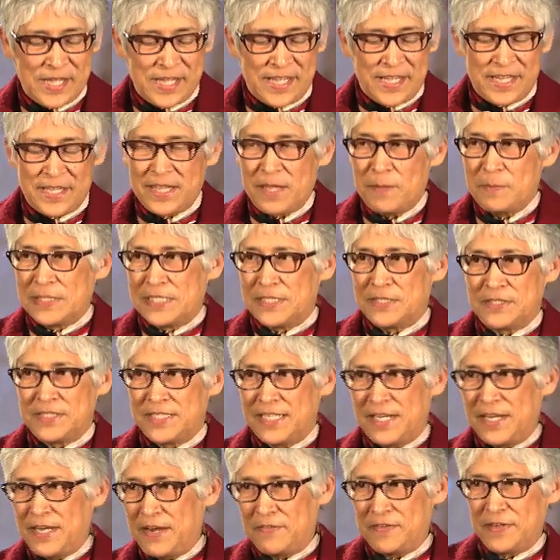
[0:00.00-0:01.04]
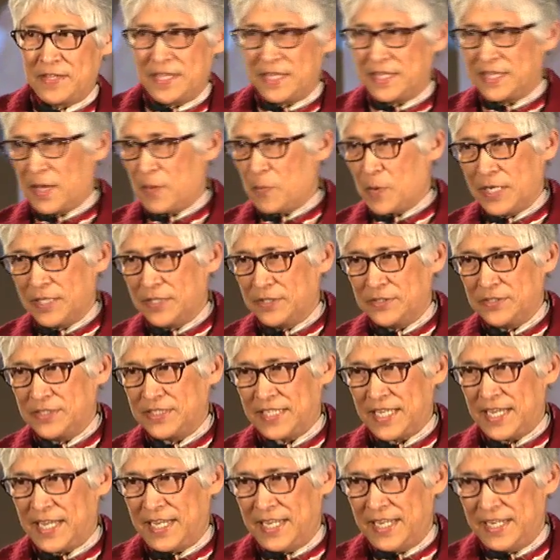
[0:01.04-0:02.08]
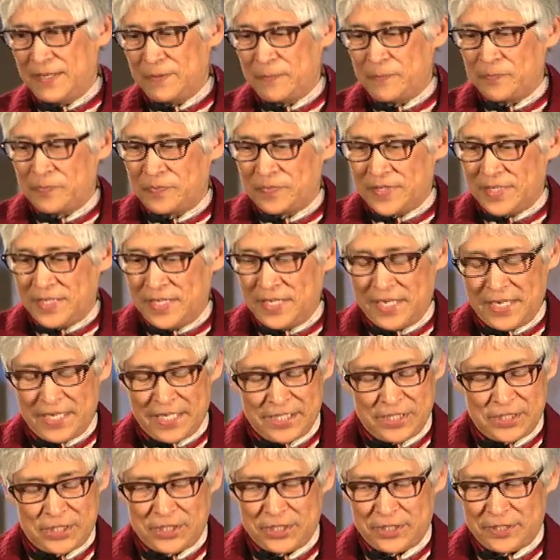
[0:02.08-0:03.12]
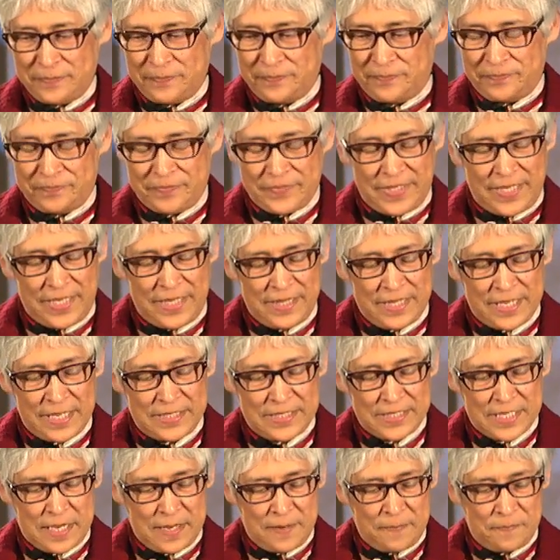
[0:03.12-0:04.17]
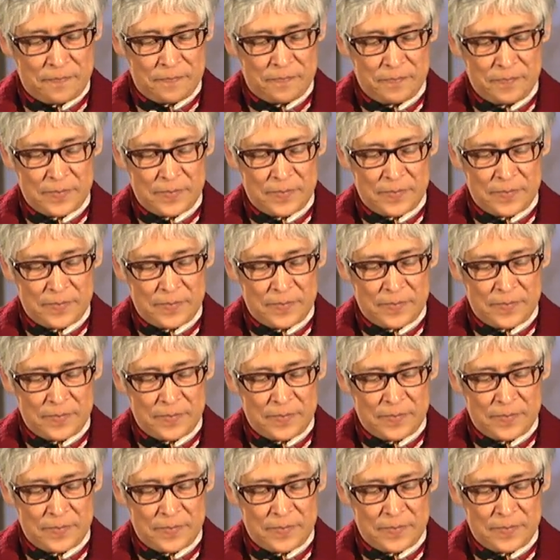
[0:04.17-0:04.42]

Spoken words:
They must have said everything they wanted to say in English in that time,